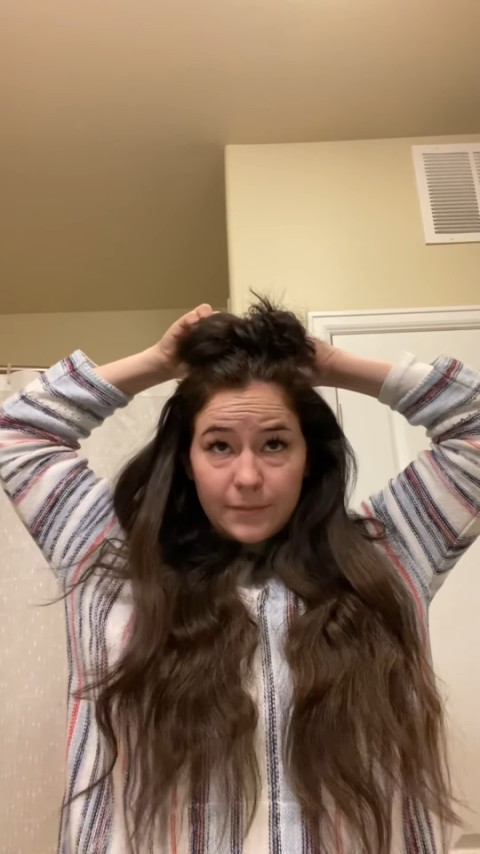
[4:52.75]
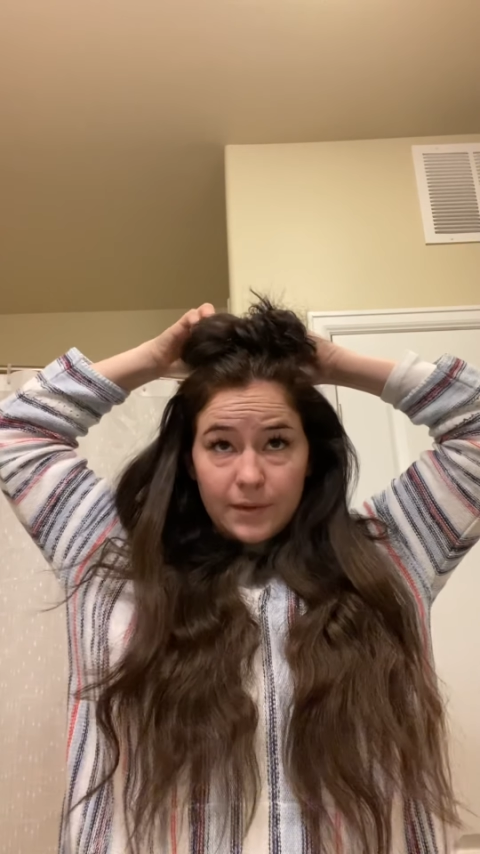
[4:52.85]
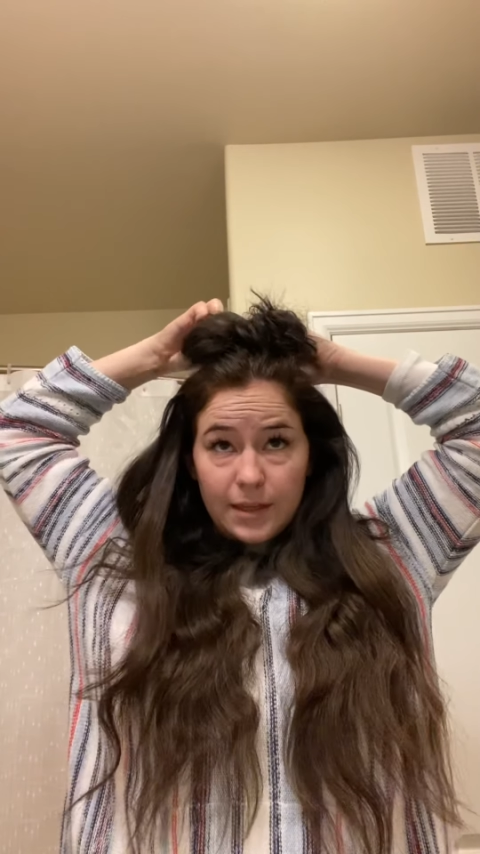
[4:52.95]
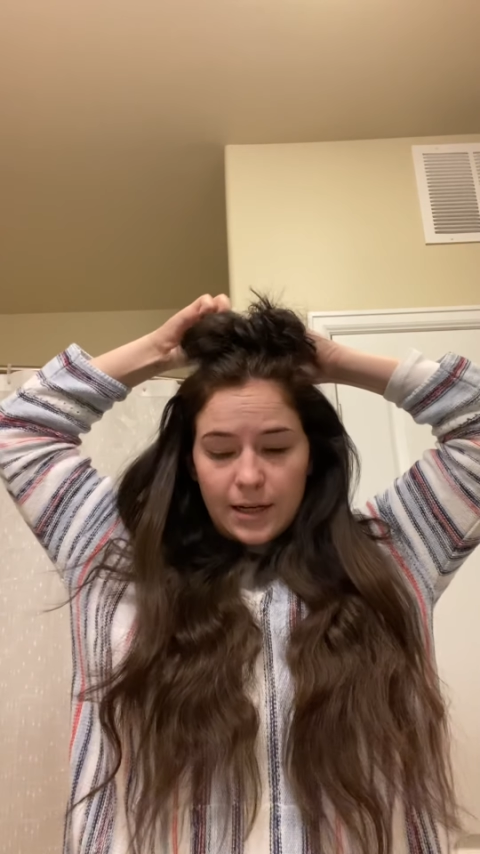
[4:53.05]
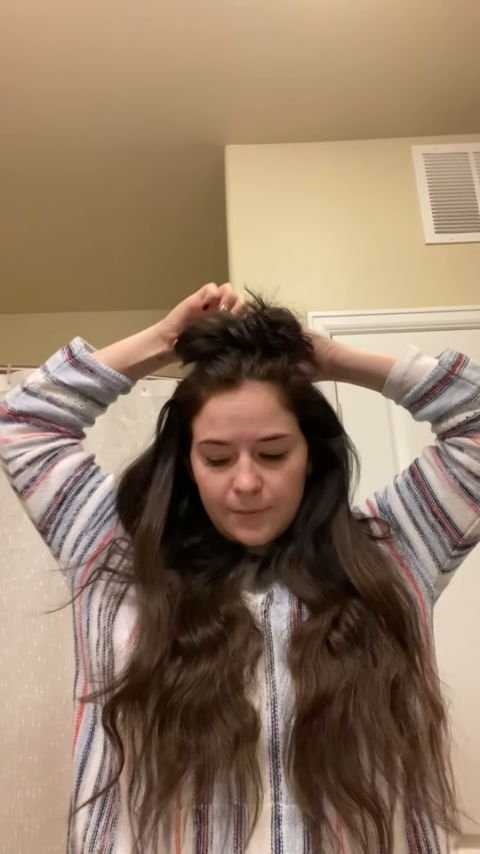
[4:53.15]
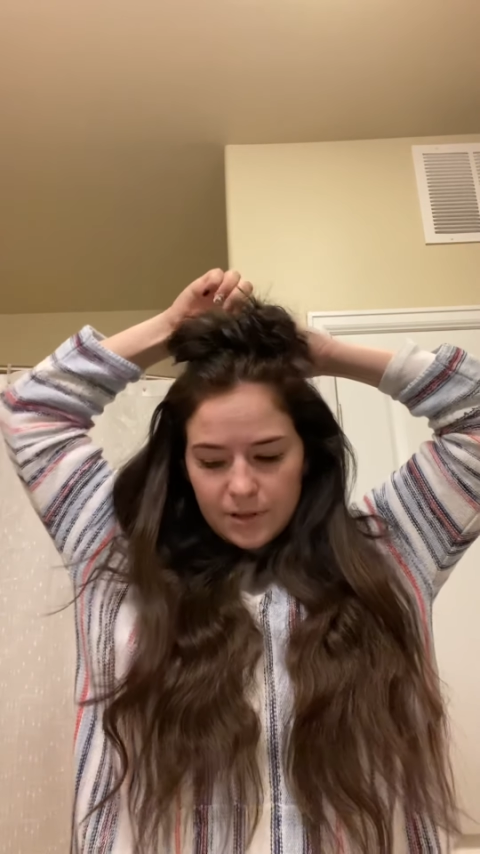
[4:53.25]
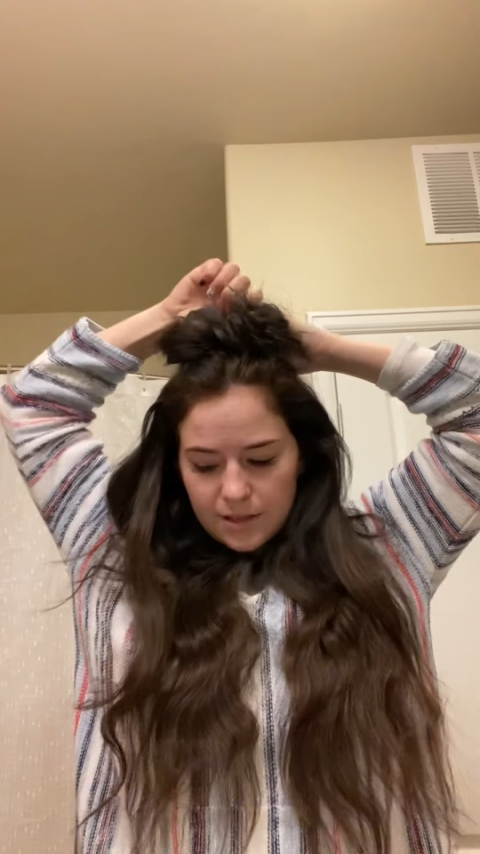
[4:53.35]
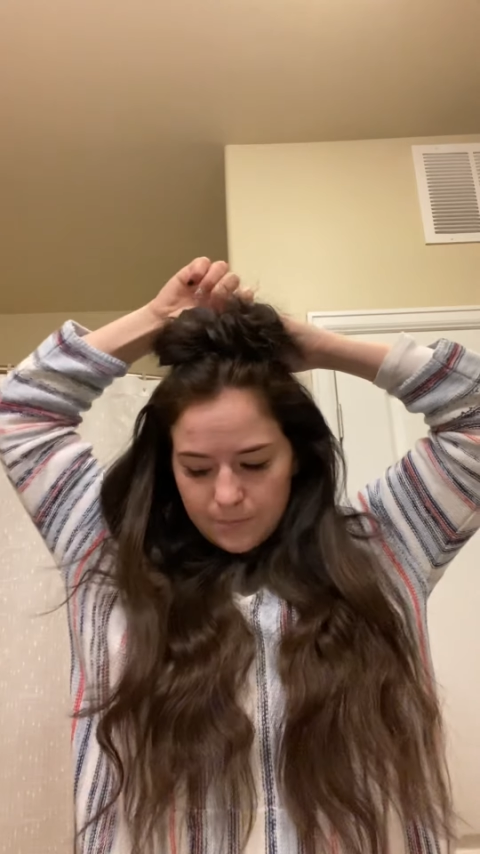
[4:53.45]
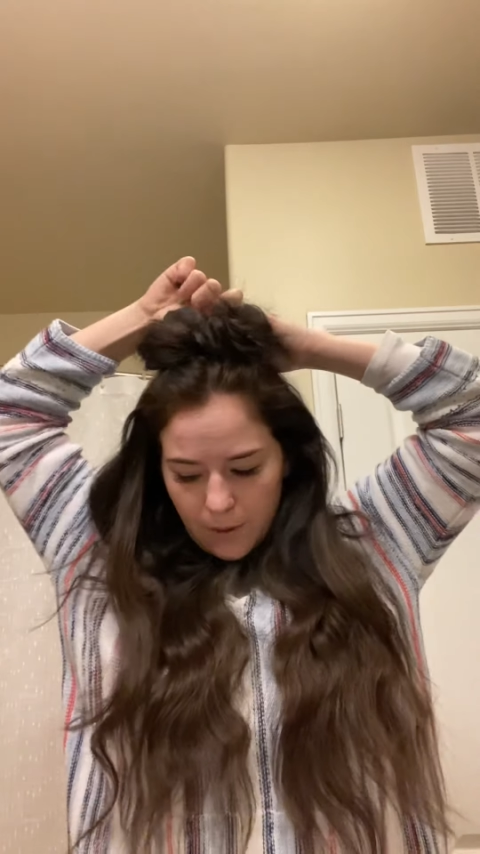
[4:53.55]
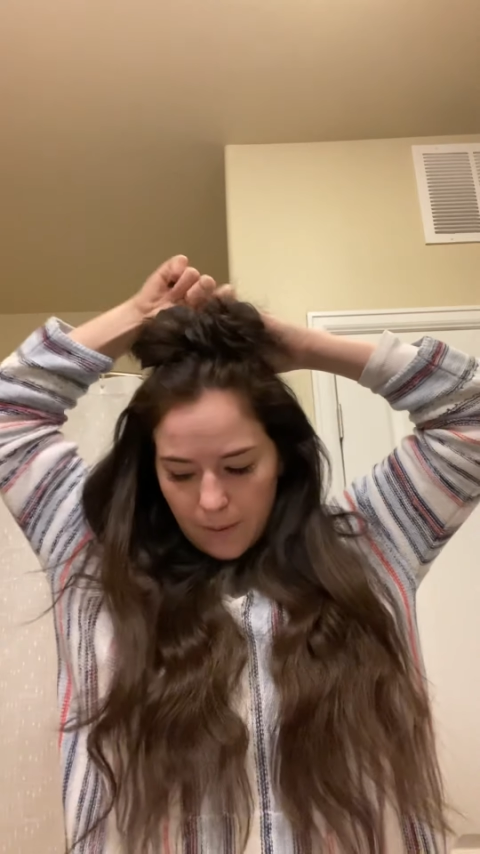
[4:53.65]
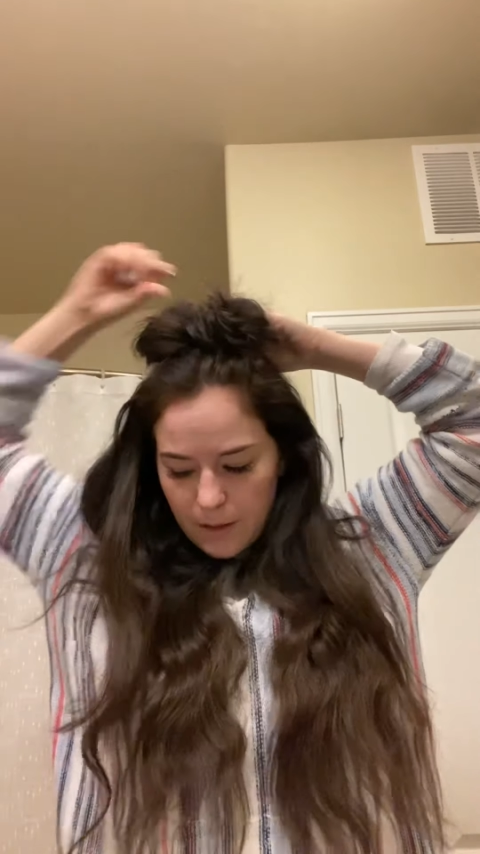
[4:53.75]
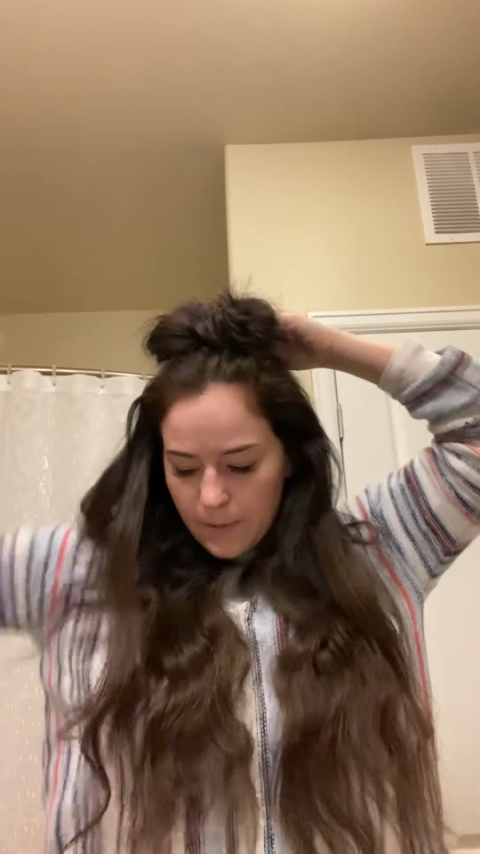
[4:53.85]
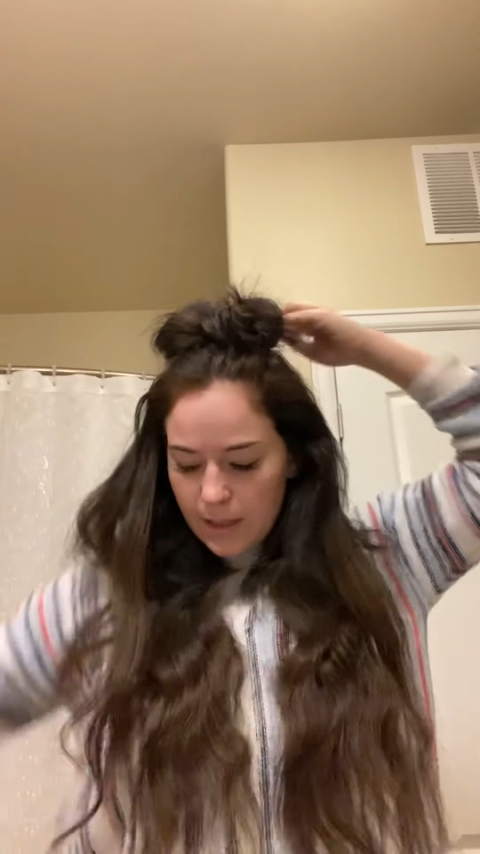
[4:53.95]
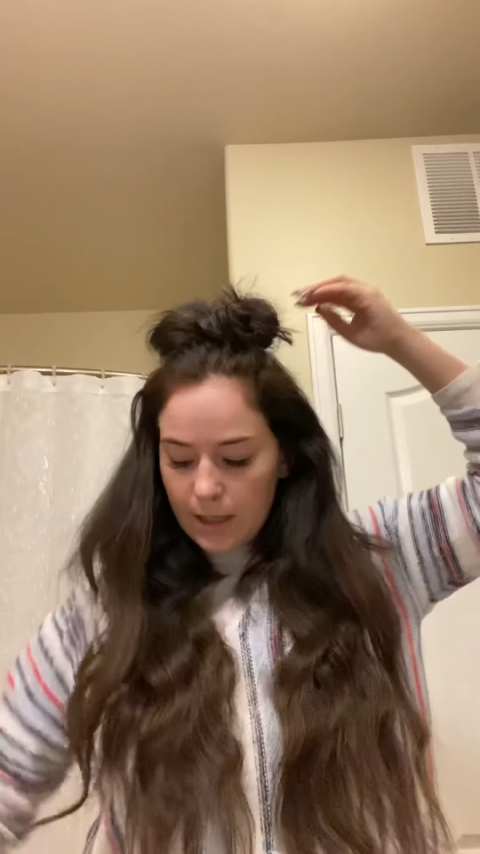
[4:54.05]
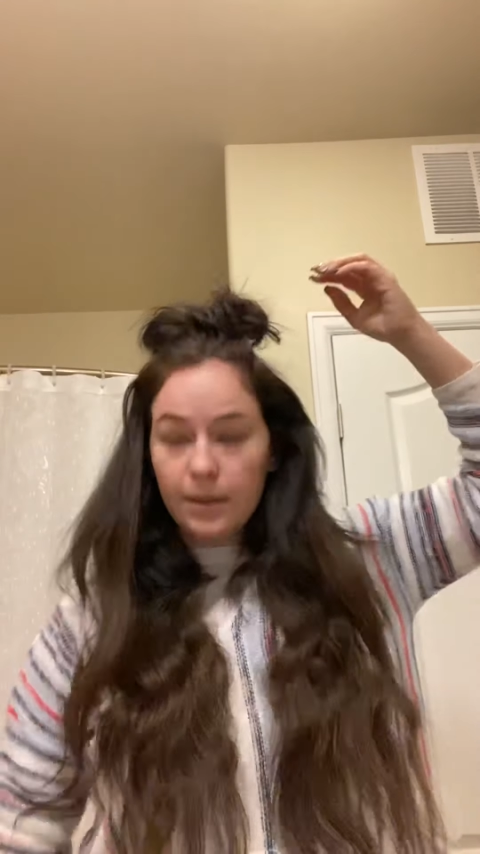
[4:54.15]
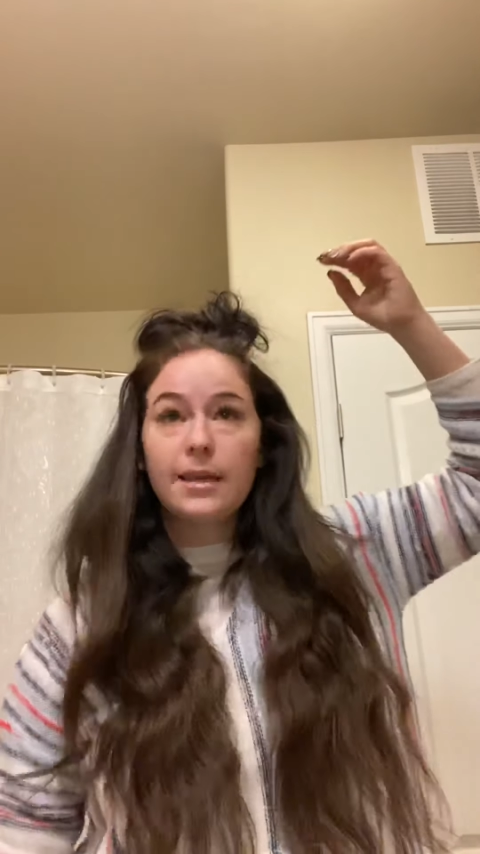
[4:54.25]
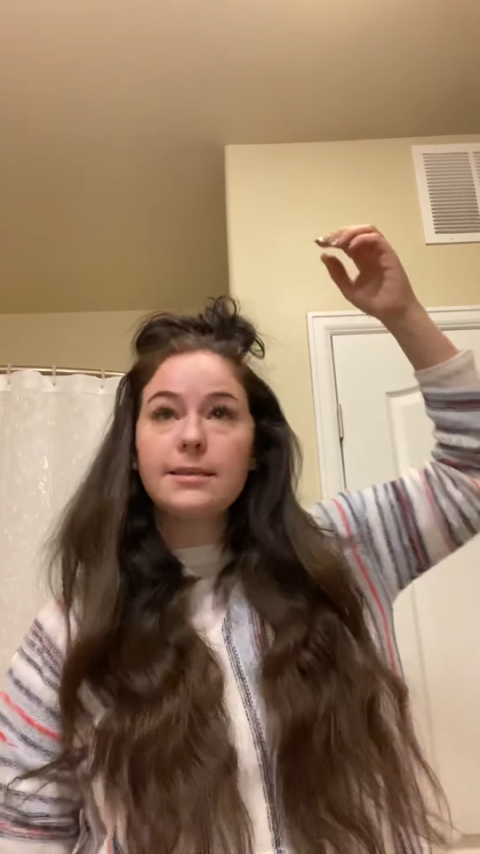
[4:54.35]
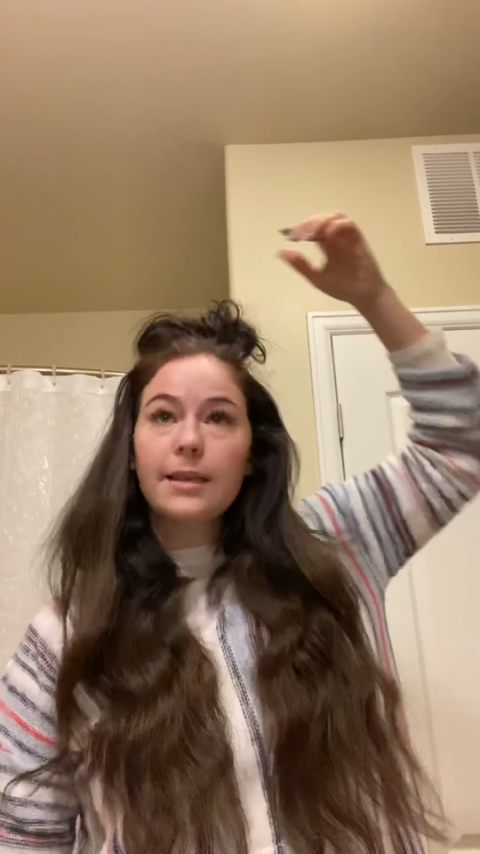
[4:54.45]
then I'm just bobby pinning this